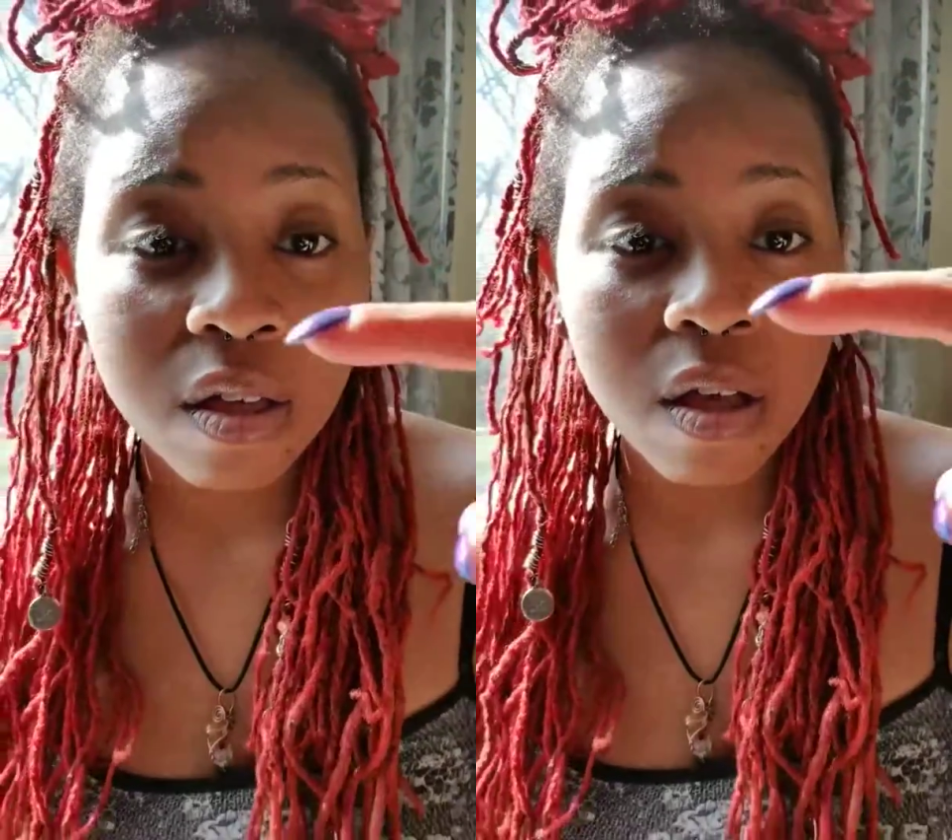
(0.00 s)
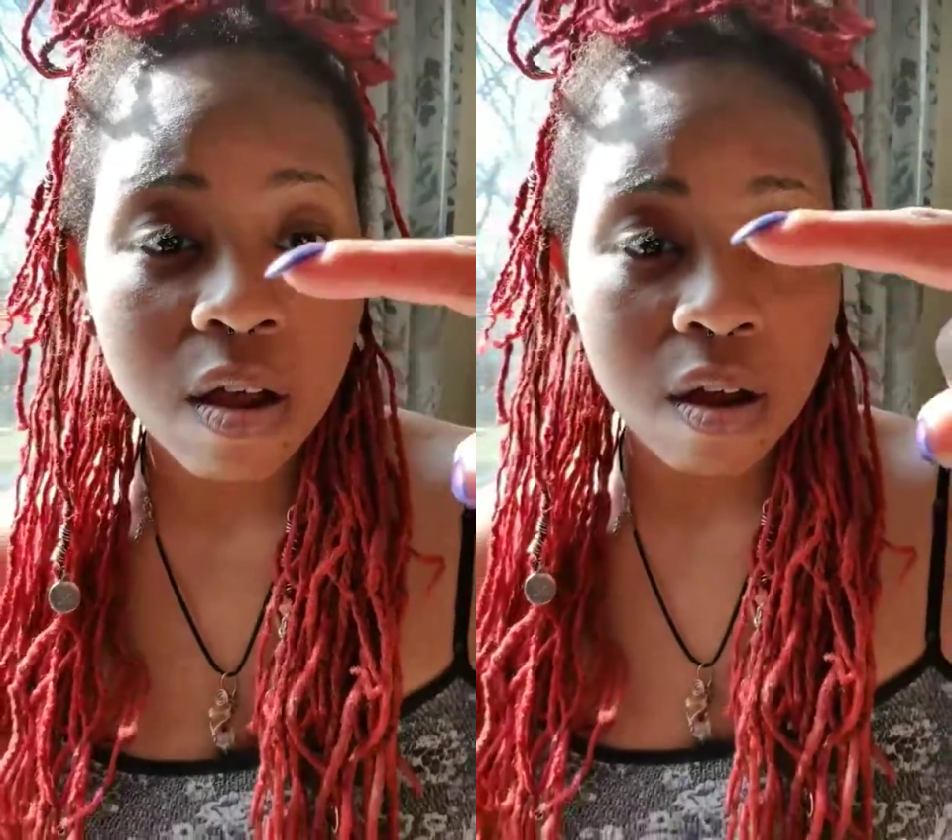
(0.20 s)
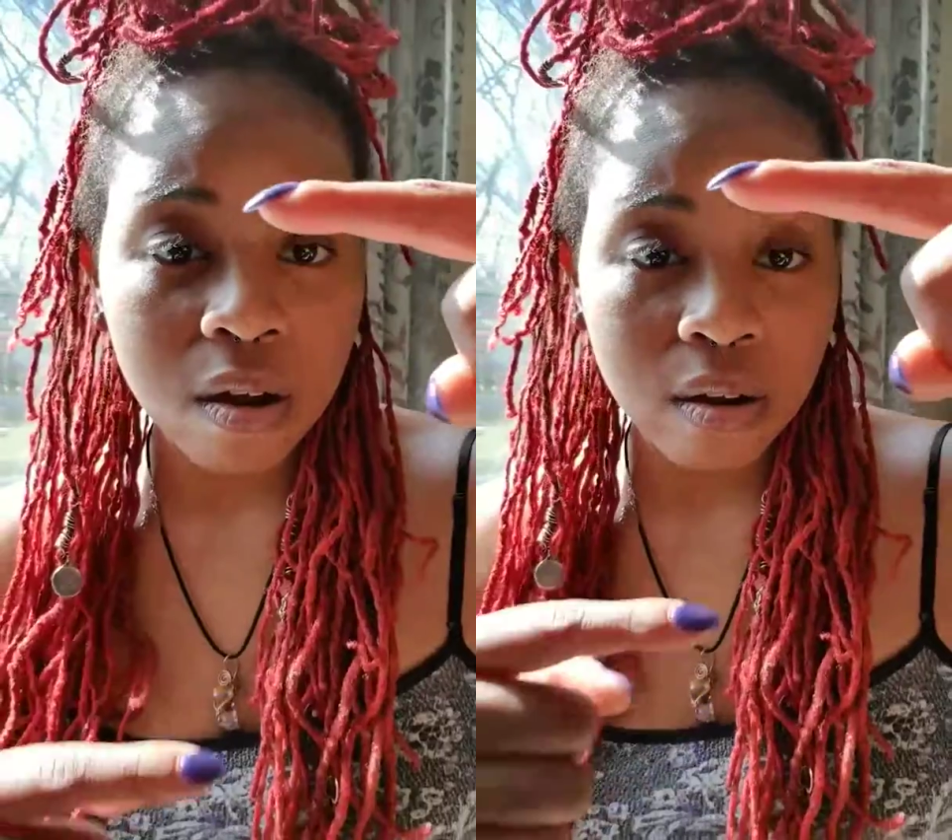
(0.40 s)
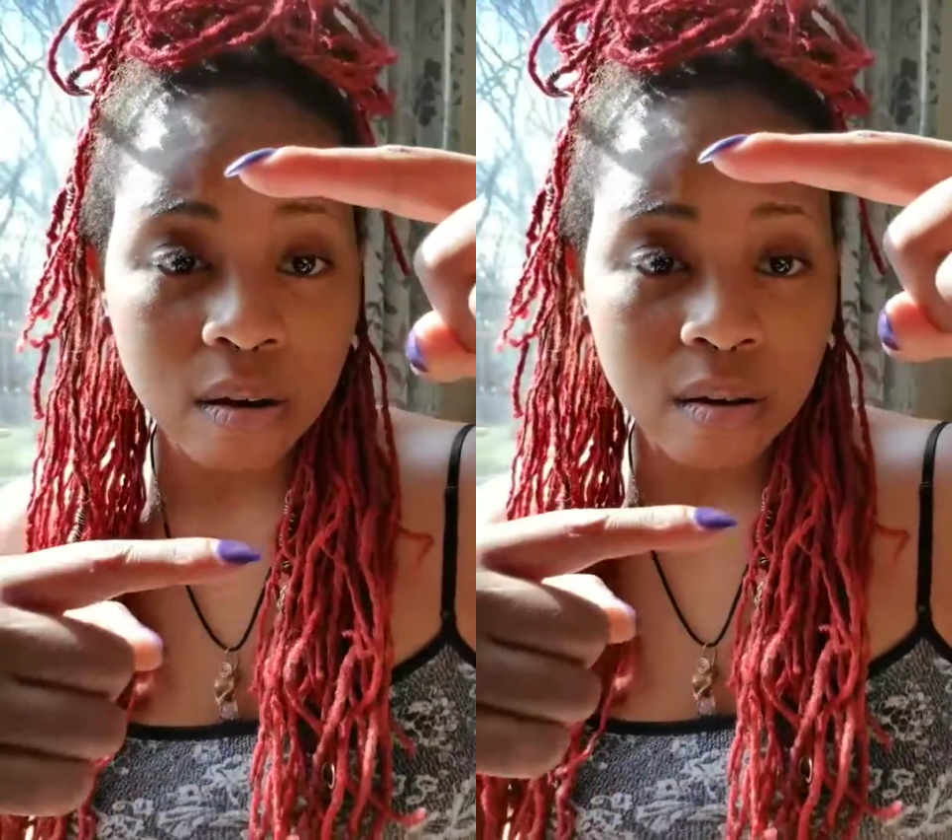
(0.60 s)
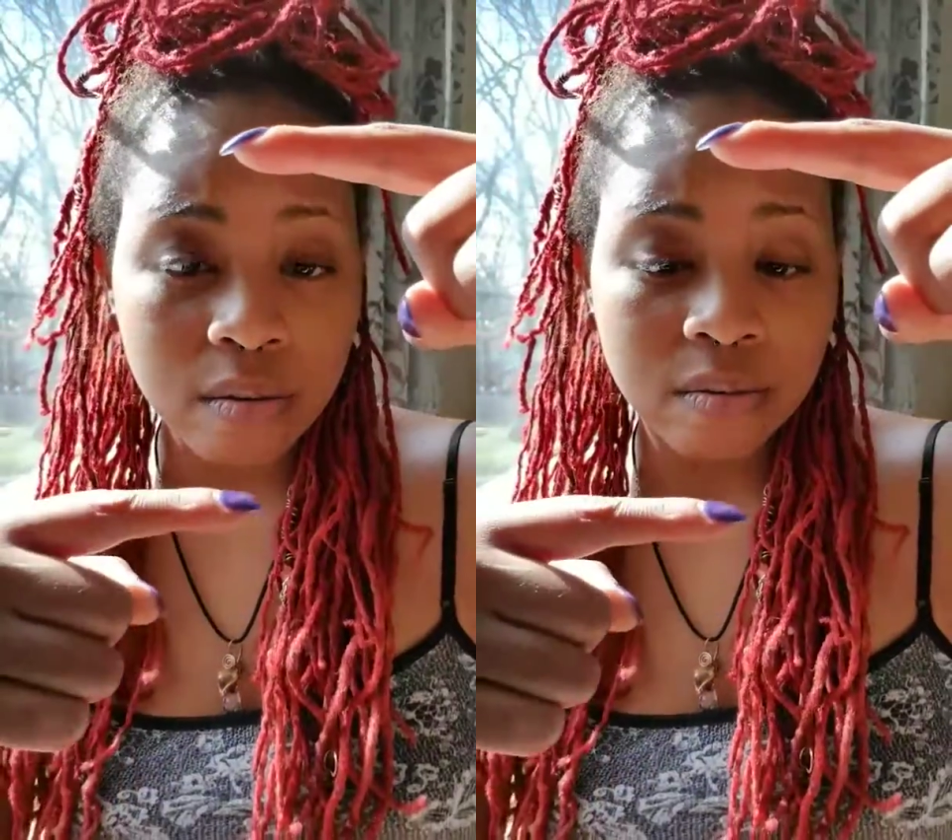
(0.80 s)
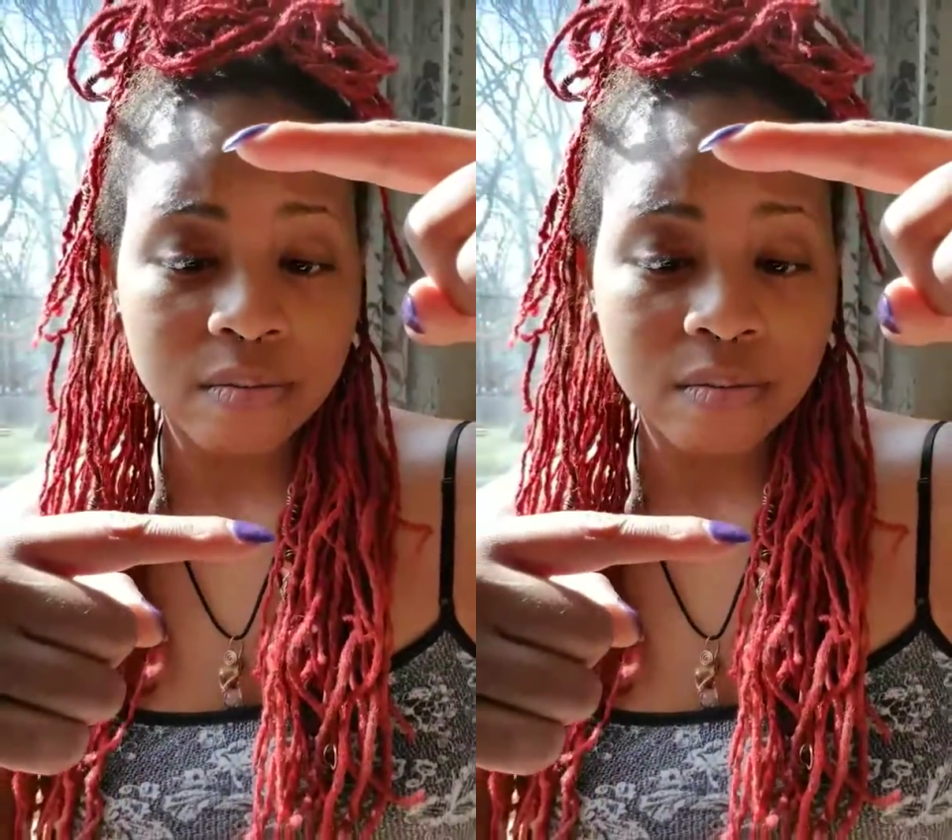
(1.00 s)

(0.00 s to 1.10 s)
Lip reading: are